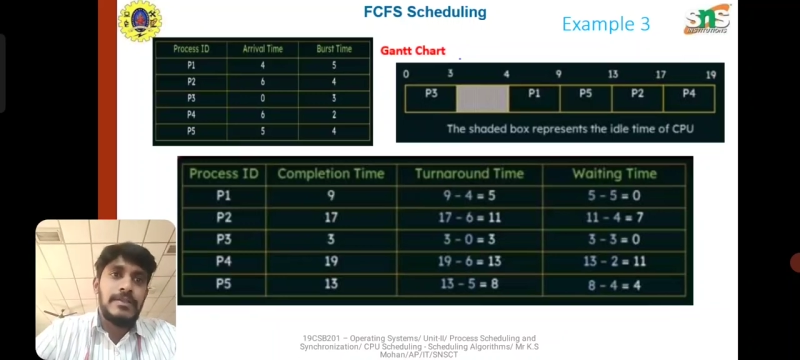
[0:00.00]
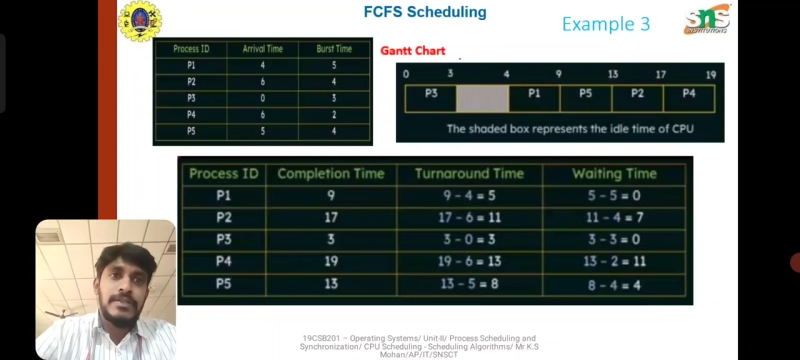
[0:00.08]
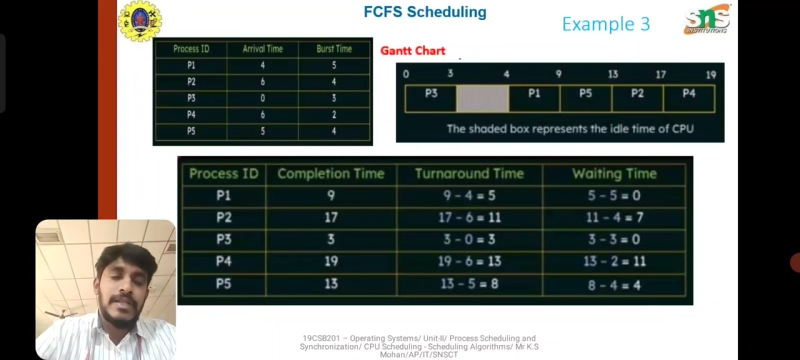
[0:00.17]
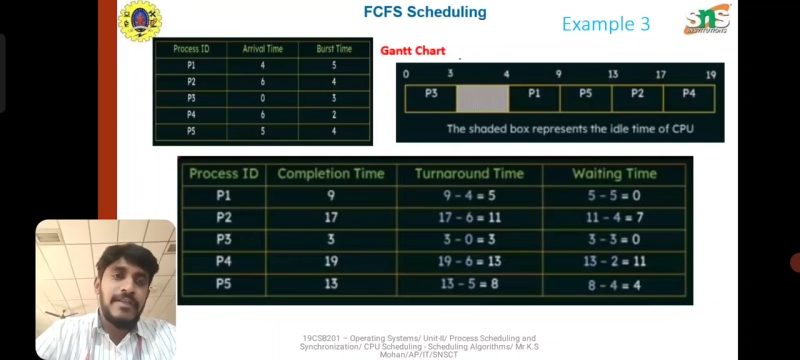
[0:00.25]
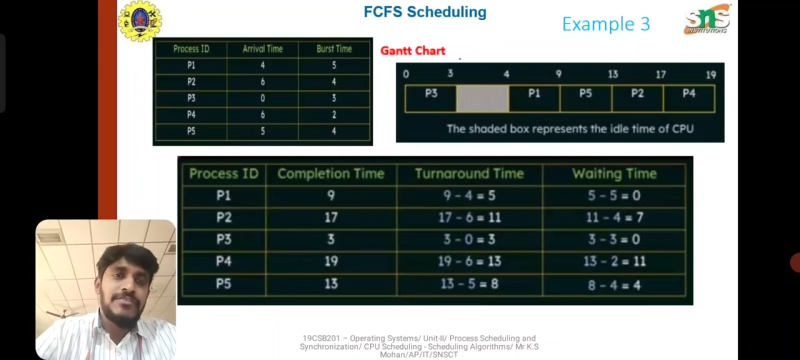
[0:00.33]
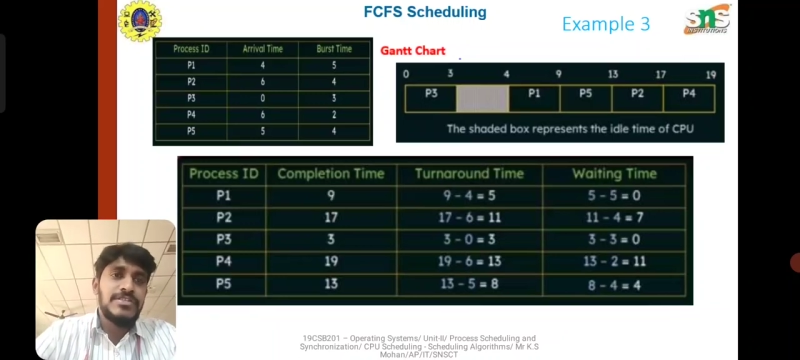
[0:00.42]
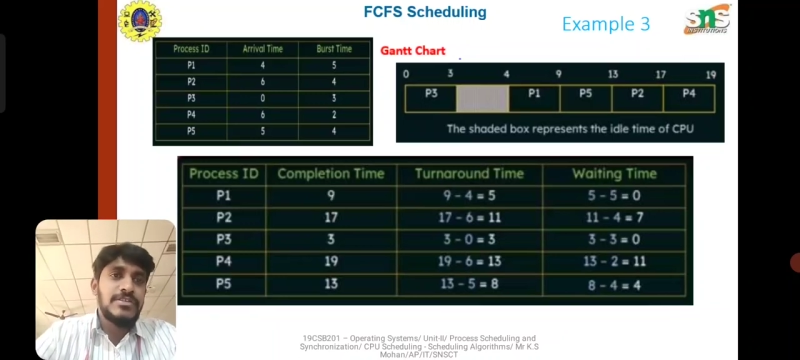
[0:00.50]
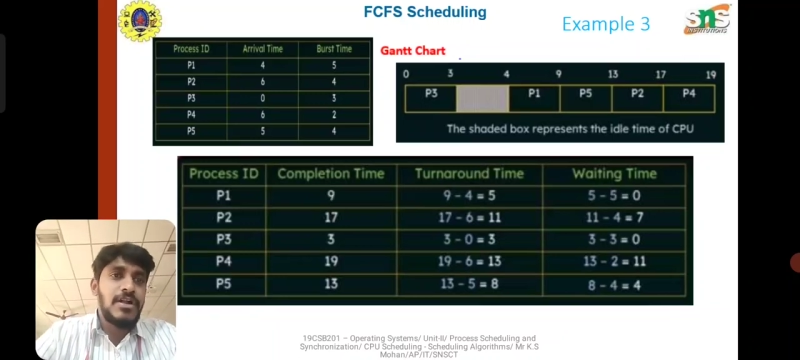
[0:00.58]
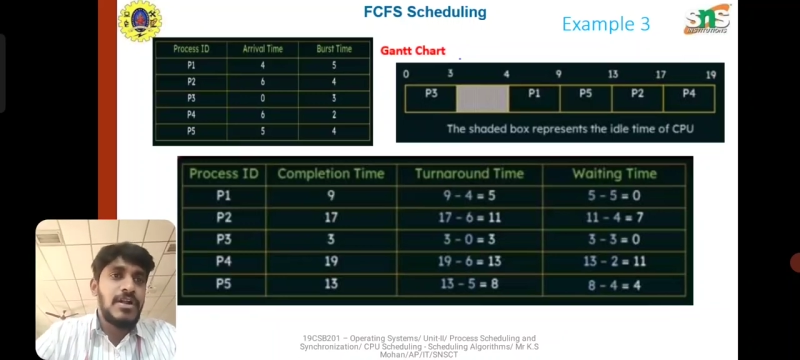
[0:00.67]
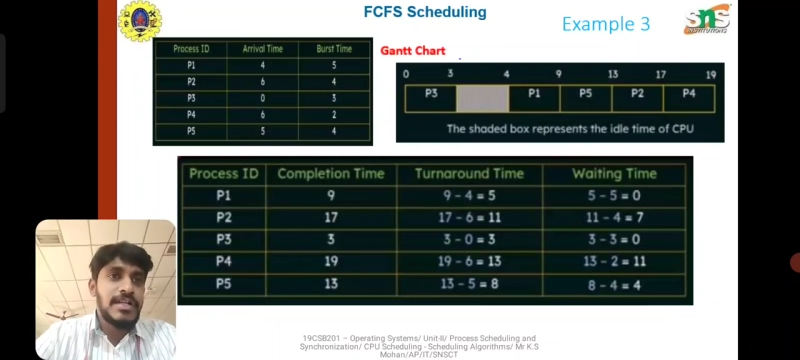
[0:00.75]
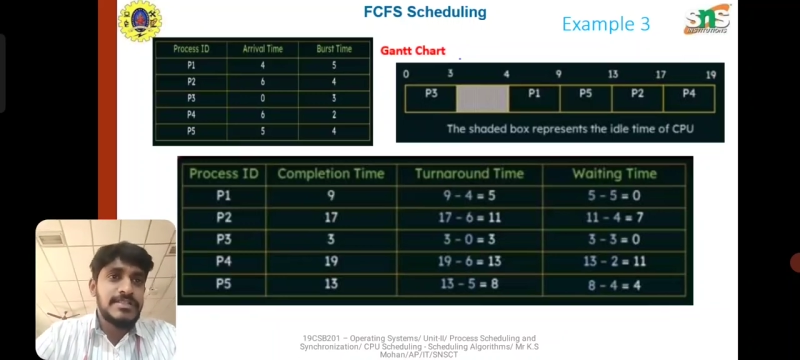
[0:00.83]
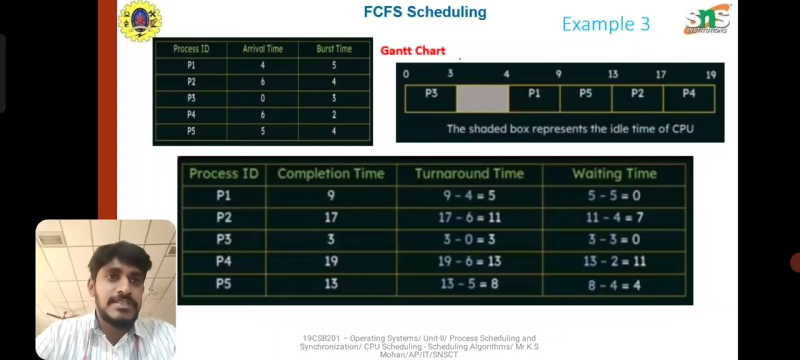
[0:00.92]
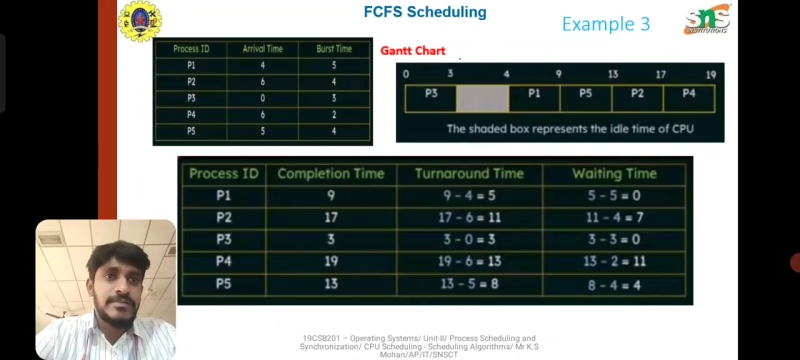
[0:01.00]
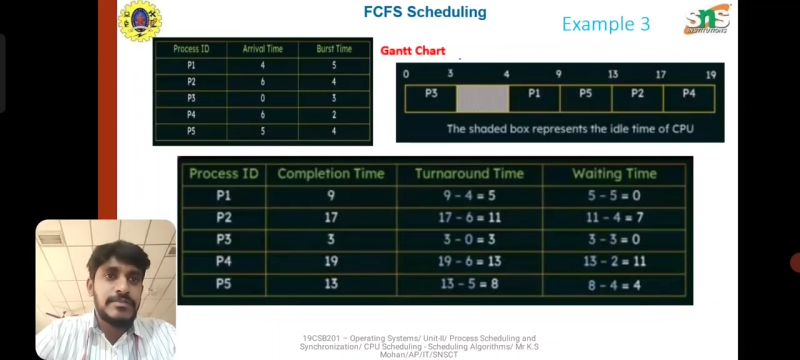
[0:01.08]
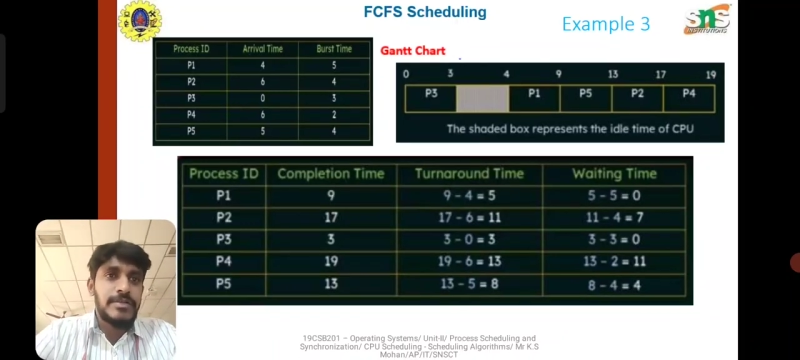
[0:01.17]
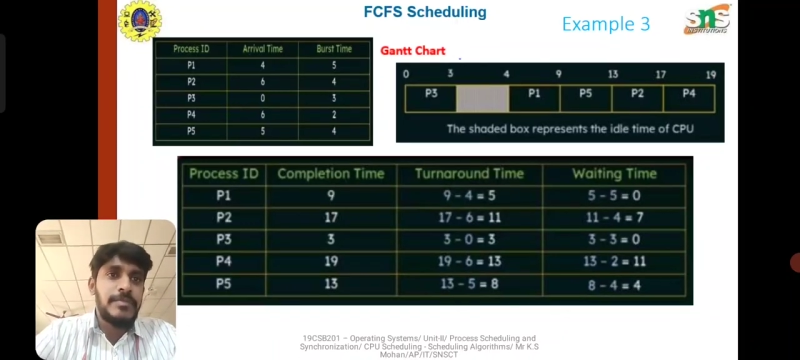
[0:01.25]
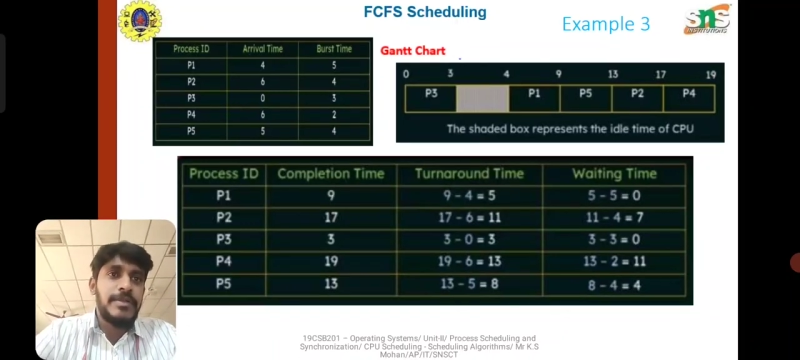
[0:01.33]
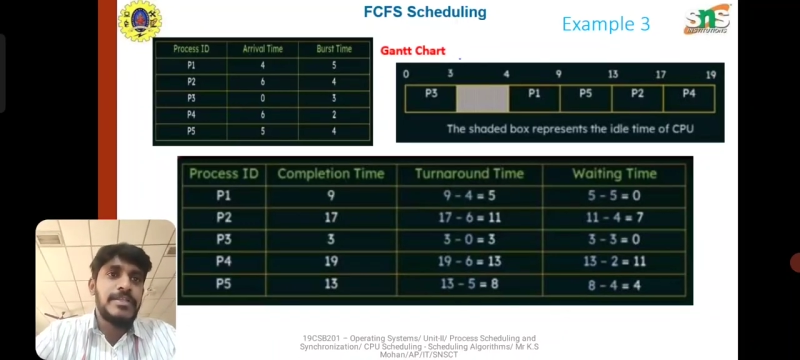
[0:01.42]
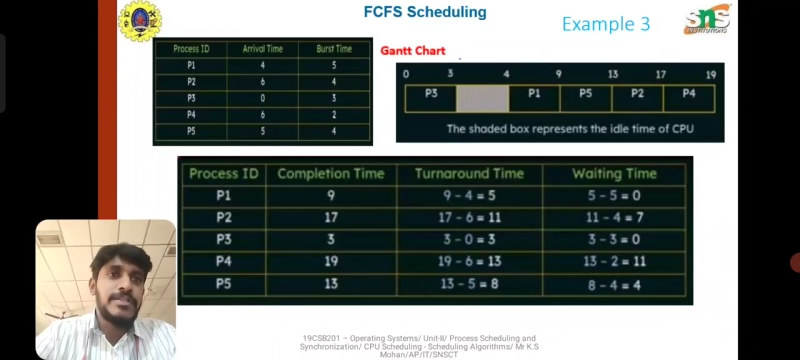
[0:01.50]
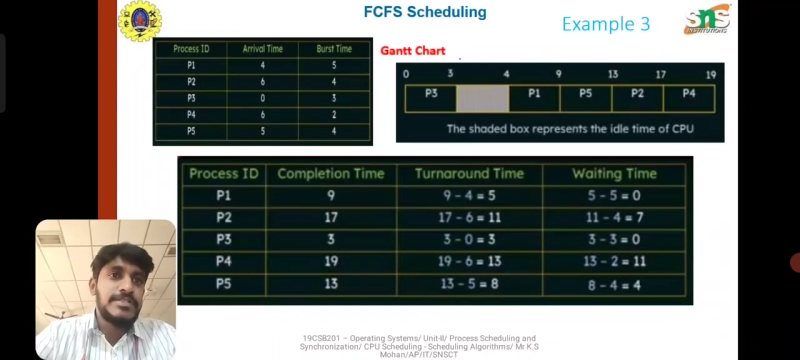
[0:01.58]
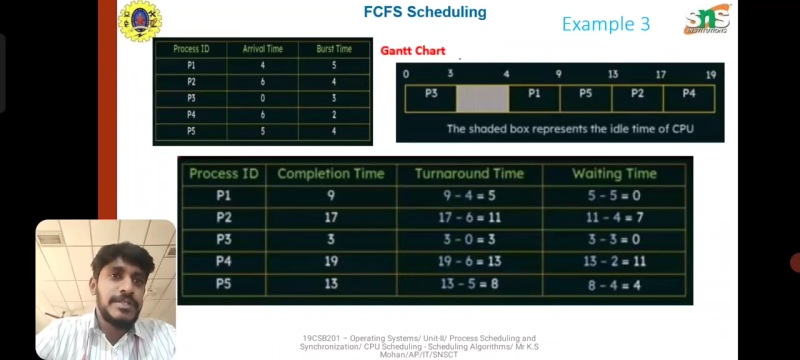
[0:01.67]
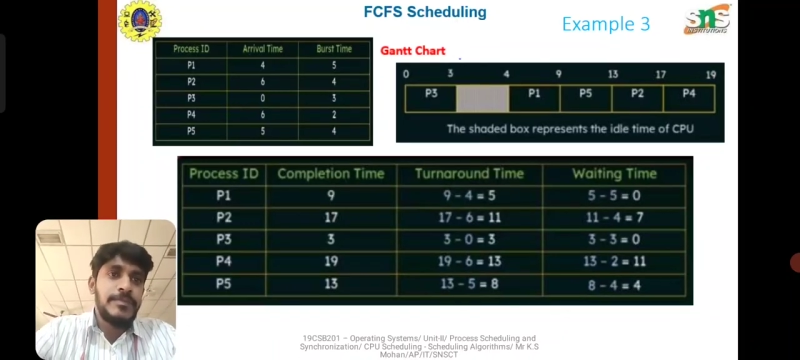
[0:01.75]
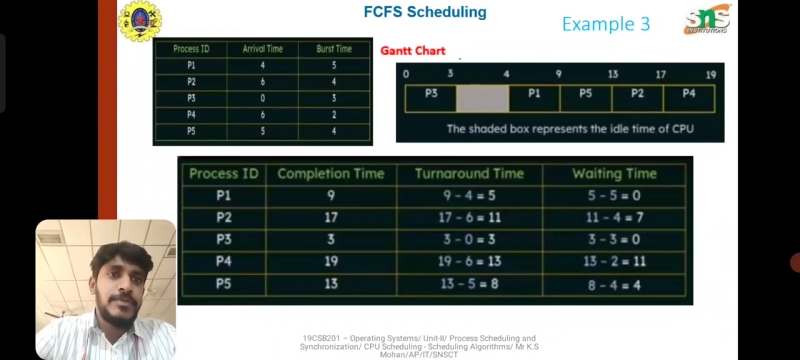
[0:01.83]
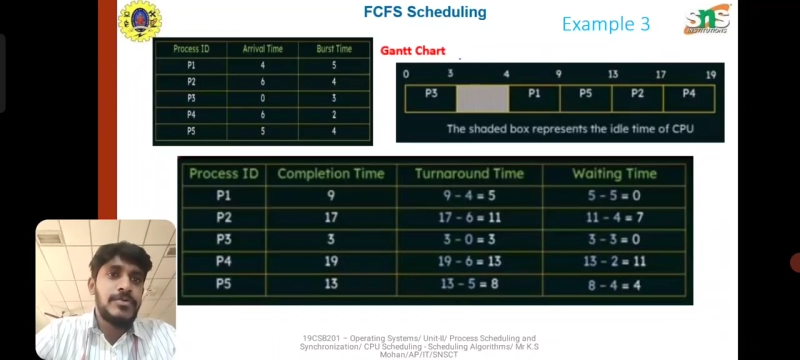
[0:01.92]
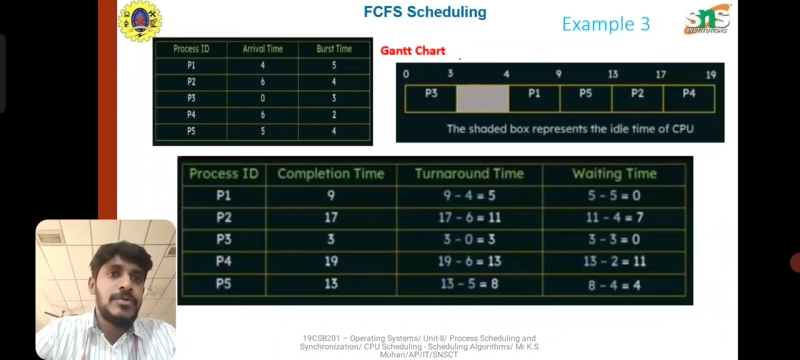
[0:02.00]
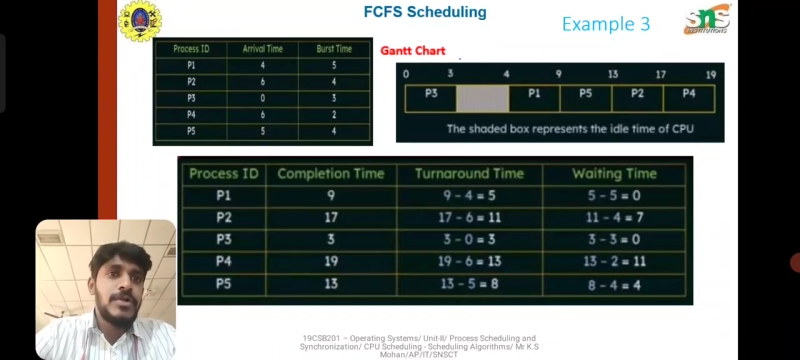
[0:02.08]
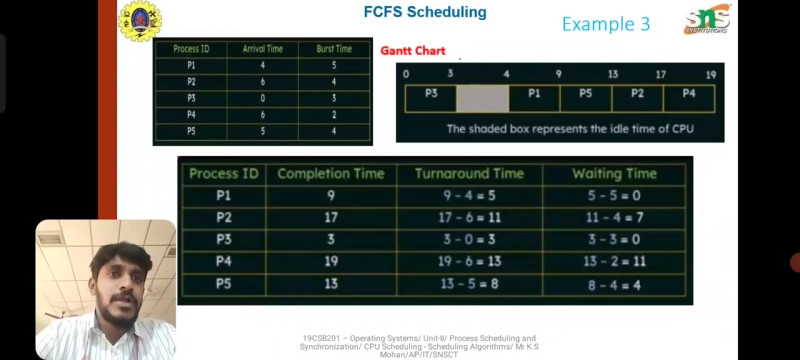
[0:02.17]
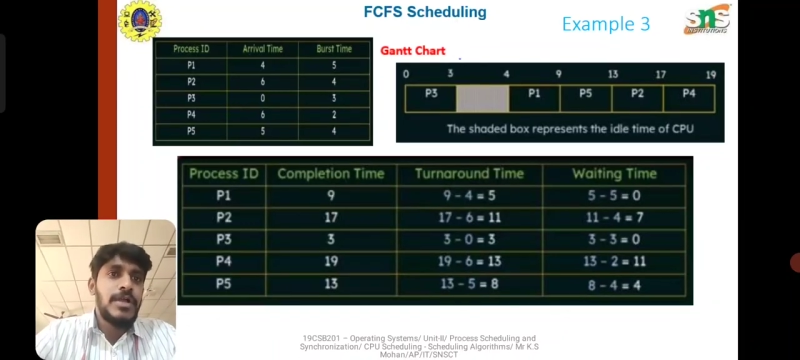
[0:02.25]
The request not accepted by the CPU.